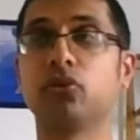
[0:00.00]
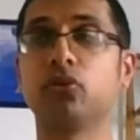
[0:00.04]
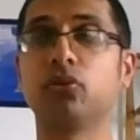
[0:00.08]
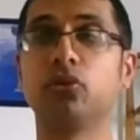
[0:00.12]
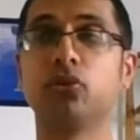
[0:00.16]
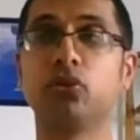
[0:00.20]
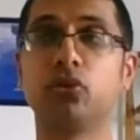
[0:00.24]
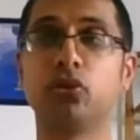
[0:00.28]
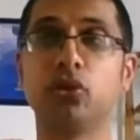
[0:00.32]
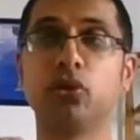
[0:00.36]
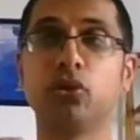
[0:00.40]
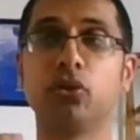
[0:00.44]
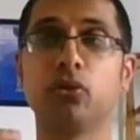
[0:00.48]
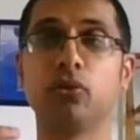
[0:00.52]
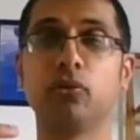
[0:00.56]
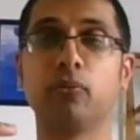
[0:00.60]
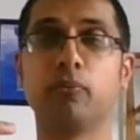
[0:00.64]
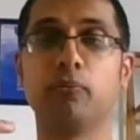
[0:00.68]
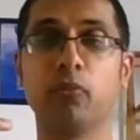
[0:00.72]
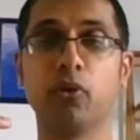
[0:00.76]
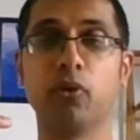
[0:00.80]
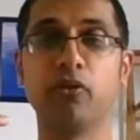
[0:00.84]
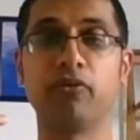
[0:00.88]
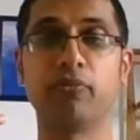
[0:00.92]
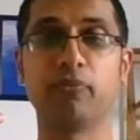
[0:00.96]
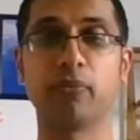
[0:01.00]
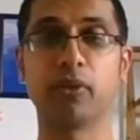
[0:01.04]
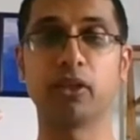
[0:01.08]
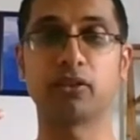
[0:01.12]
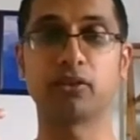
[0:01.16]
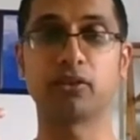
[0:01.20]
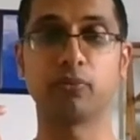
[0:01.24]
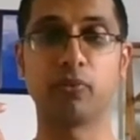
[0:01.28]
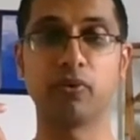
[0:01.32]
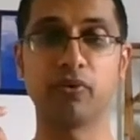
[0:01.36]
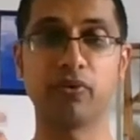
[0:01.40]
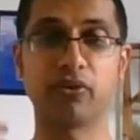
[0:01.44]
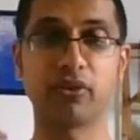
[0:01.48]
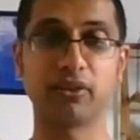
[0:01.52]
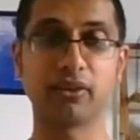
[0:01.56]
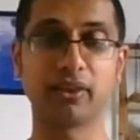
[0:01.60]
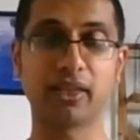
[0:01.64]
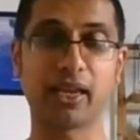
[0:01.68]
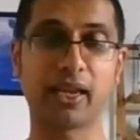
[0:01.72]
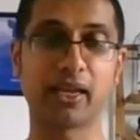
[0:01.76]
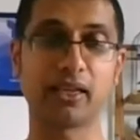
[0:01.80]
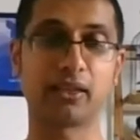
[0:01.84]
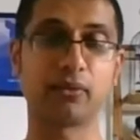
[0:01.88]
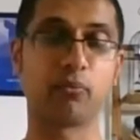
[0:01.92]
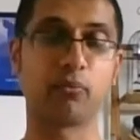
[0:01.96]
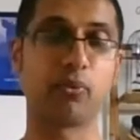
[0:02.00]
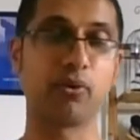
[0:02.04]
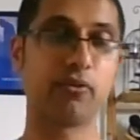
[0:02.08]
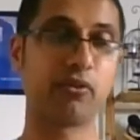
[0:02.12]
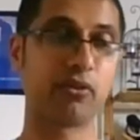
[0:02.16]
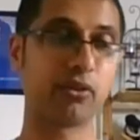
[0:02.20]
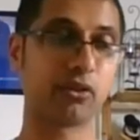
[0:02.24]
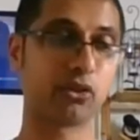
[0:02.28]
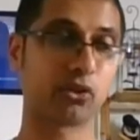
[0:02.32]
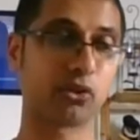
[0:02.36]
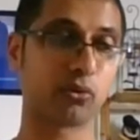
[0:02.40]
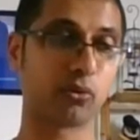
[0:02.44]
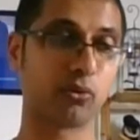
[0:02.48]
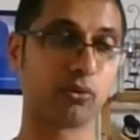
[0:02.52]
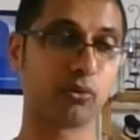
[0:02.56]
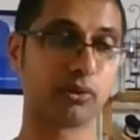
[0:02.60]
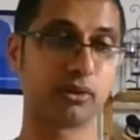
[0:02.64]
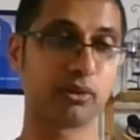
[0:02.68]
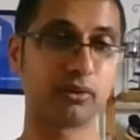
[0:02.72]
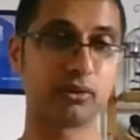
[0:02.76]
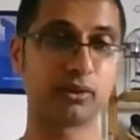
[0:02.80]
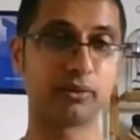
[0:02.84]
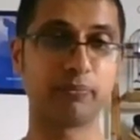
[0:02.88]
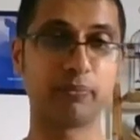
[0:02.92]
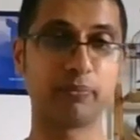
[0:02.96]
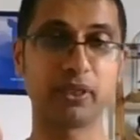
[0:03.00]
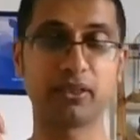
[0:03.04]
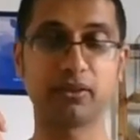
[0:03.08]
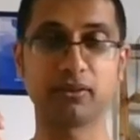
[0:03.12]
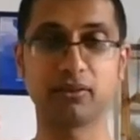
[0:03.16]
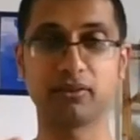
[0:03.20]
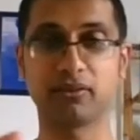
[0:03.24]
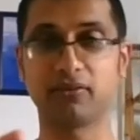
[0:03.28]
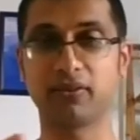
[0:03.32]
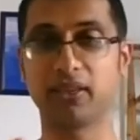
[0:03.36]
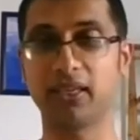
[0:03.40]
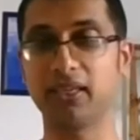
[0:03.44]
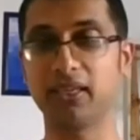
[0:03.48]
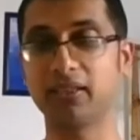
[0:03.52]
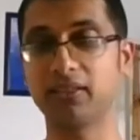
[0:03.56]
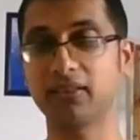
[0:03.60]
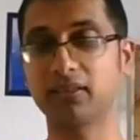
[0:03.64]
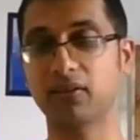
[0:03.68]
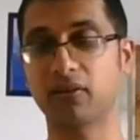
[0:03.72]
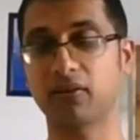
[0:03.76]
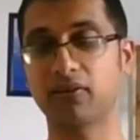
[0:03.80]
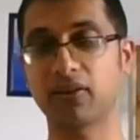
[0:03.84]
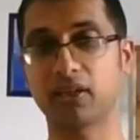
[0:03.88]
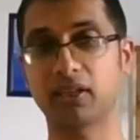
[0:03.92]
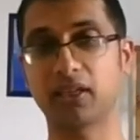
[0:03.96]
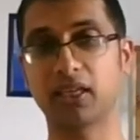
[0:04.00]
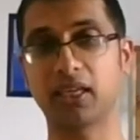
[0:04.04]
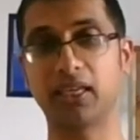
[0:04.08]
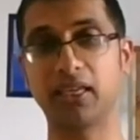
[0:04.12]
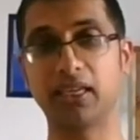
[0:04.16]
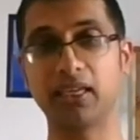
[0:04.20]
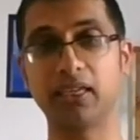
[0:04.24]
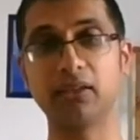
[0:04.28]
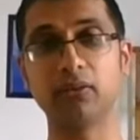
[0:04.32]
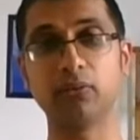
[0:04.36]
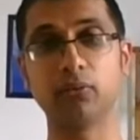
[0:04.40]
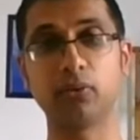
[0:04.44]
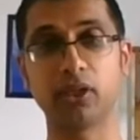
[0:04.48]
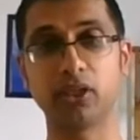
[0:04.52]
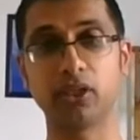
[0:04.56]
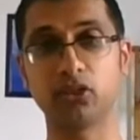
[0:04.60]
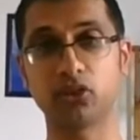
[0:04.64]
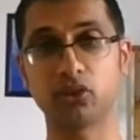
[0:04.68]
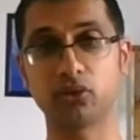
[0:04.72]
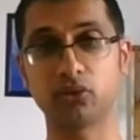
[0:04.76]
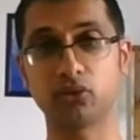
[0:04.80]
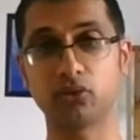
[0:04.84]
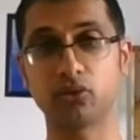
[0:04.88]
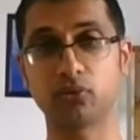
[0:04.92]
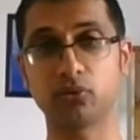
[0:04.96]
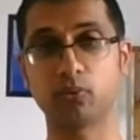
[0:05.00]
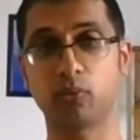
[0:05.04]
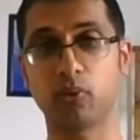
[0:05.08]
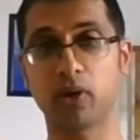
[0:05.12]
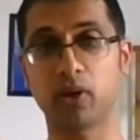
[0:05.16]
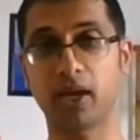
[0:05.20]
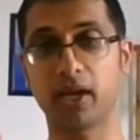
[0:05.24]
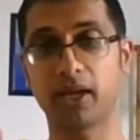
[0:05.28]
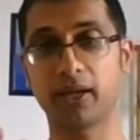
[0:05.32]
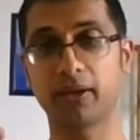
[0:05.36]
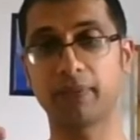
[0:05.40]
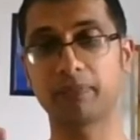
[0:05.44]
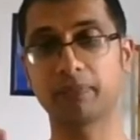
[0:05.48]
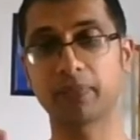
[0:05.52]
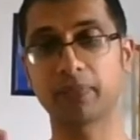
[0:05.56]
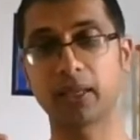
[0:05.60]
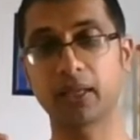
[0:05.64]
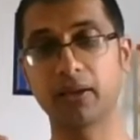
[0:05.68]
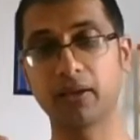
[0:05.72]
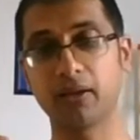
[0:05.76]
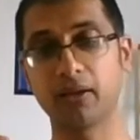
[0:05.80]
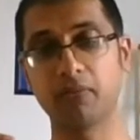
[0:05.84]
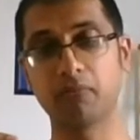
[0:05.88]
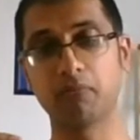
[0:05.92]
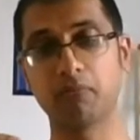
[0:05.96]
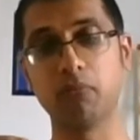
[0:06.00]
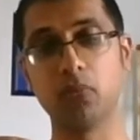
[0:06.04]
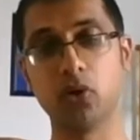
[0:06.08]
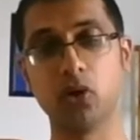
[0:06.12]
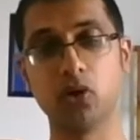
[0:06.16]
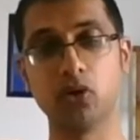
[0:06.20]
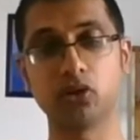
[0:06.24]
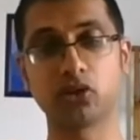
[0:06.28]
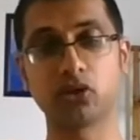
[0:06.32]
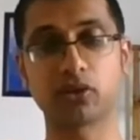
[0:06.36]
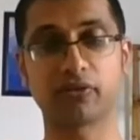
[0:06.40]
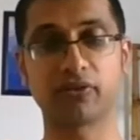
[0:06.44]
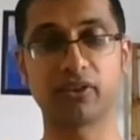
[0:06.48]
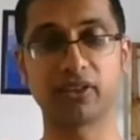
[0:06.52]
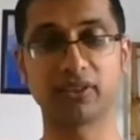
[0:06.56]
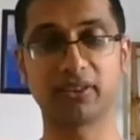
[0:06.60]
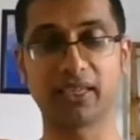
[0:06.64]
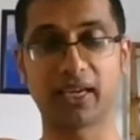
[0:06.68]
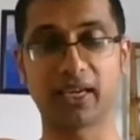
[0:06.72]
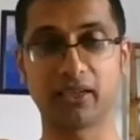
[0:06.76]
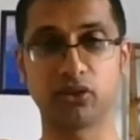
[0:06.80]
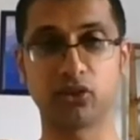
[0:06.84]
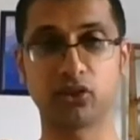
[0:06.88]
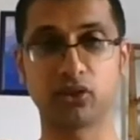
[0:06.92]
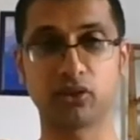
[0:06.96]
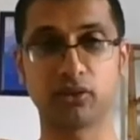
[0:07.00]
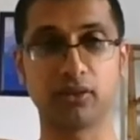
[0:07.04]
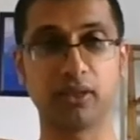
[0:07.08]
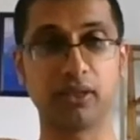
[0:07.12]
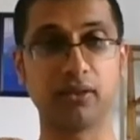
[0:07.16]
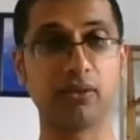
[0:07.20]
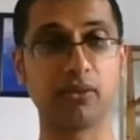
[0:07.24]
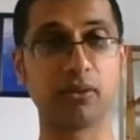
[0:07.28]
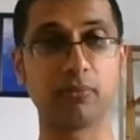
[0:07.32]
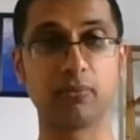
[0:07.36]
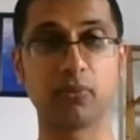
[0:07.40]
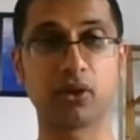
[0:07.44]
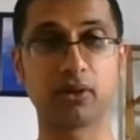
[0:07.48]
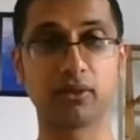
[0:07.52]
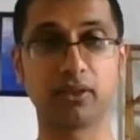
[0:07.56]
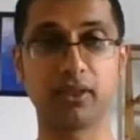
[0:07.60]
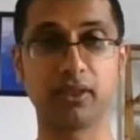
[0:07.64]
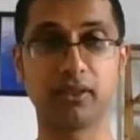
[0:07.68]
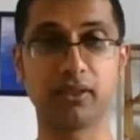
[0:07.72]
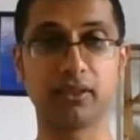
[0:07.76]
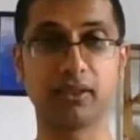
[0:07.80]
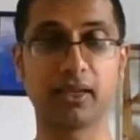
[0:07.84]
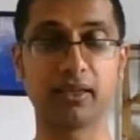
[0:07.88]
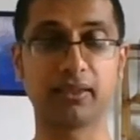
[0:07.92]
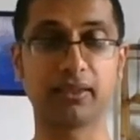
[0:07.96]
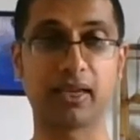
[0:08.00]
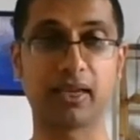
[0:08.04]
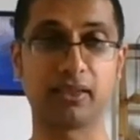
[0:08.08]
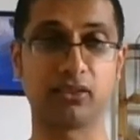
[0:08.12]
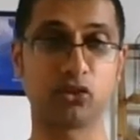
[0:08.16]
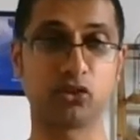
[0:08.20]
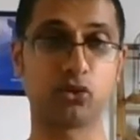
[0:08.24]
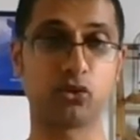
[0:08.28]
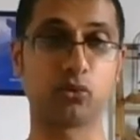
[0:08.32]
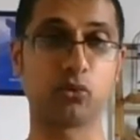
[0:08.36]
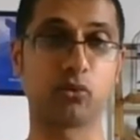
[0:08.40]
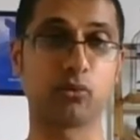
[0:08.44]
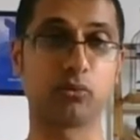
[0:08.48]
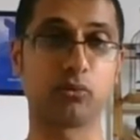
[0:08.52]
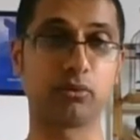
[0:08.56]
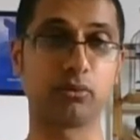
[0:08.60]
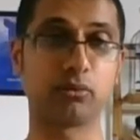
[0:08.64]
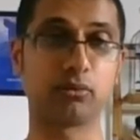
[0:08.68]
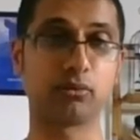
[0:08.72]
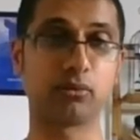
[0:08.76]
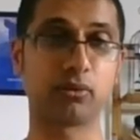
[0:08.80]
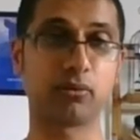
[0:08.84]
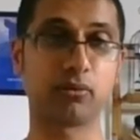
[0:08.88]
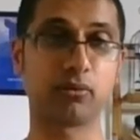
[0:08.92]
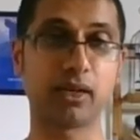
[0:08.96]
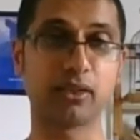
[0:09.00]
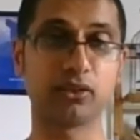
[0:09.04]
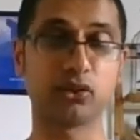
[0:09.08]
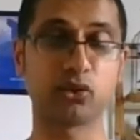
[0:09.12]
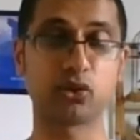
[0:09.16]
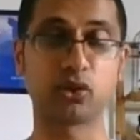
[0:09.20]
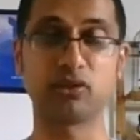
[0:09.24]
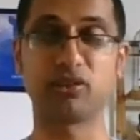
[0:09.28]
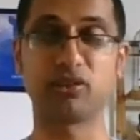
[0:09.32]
do movements with the neck, with the shoulders, because these are the key regions where most of the tension in the body gets stored, all right? So it's